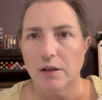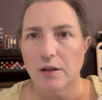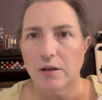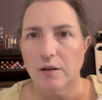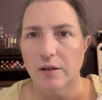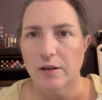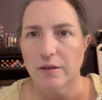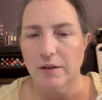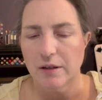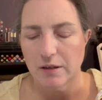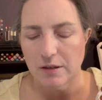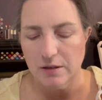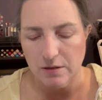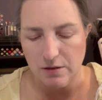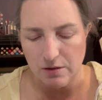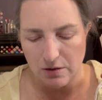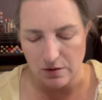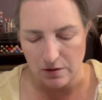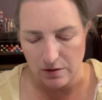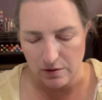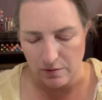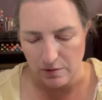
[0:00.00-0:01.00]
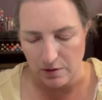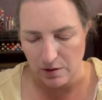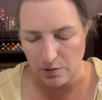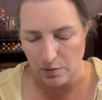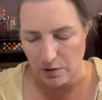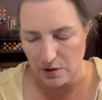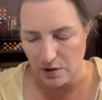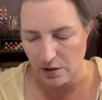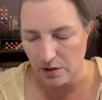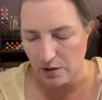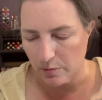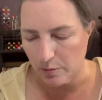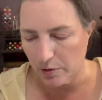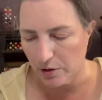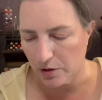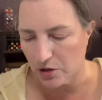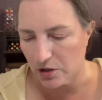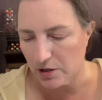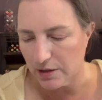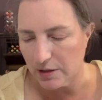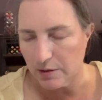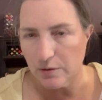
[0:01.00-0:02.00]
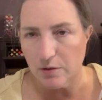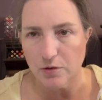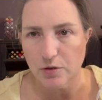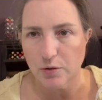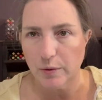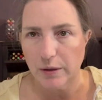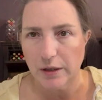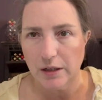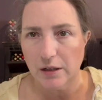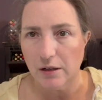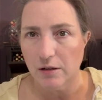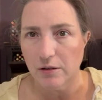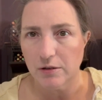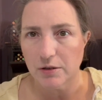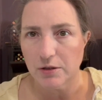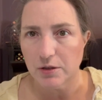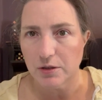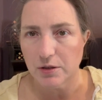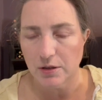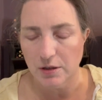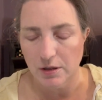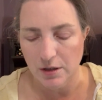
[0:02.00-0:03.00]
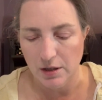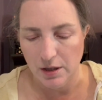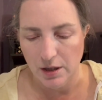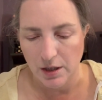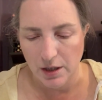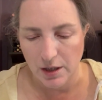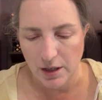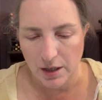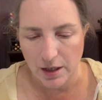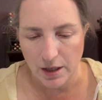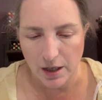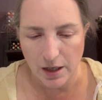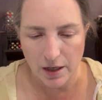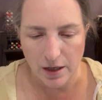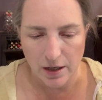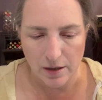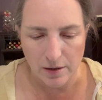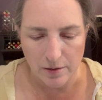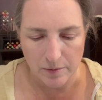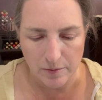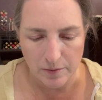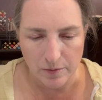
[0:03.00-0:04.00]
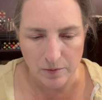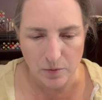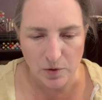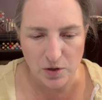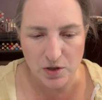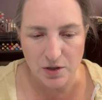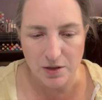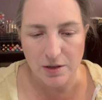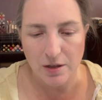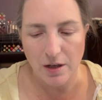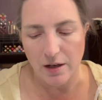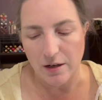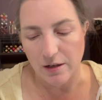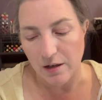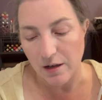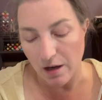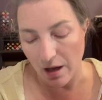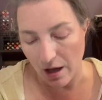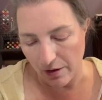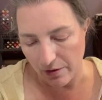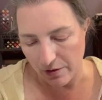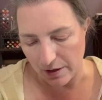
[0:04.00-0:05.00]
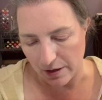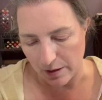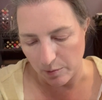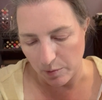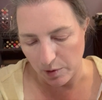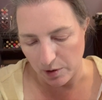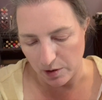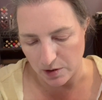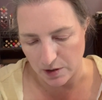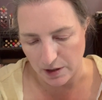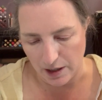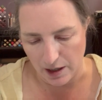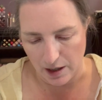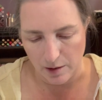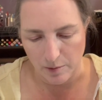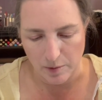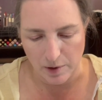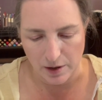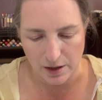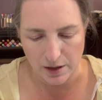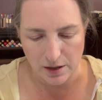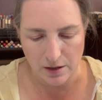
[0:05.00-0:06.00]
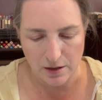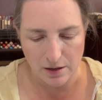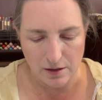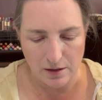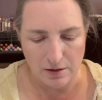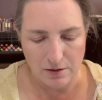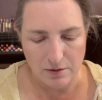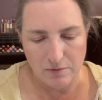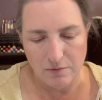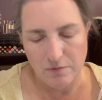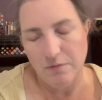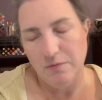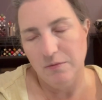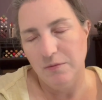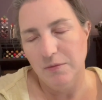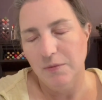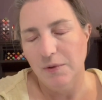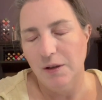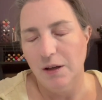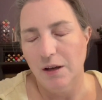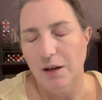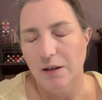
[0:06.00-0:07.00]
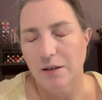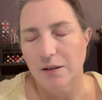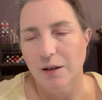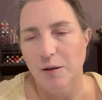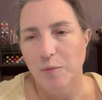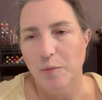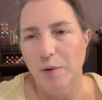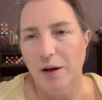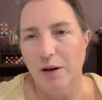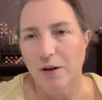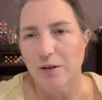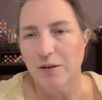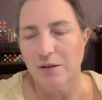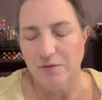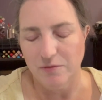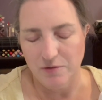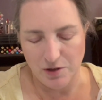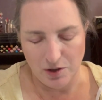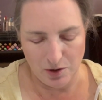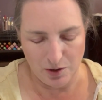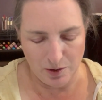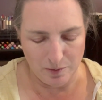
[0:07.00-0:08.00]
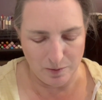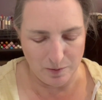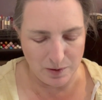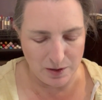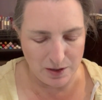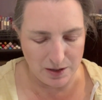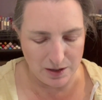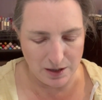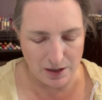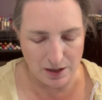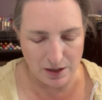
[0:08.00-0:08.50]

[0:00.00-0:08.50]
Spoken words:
all, I think this was a good purchase. They're $20, which is not nothing per se, but in comparative terms,